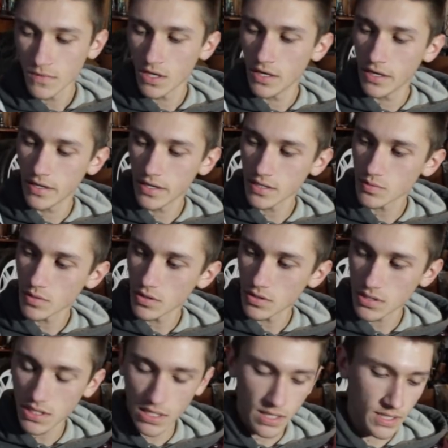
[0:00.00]
and that's what it
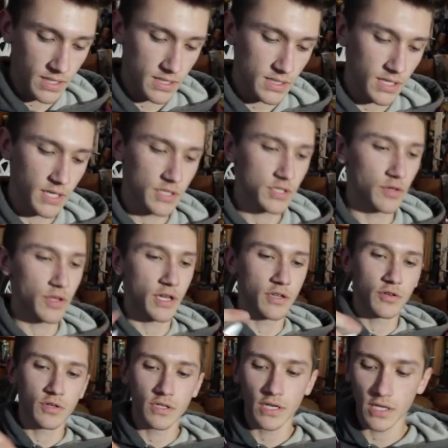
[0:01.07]
looks like on the inside. So then
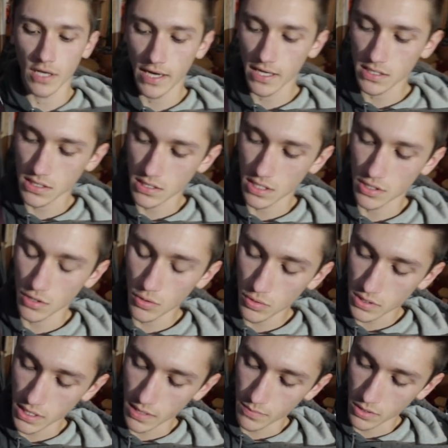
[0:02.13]
you can get access to two
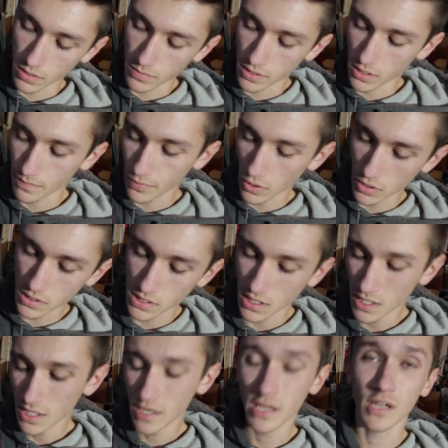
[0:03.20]
10mm bolts,
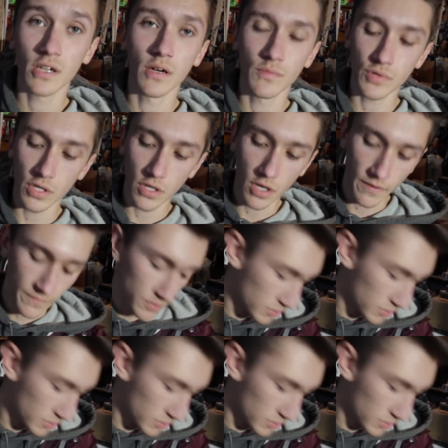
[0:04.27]
and it comes right off,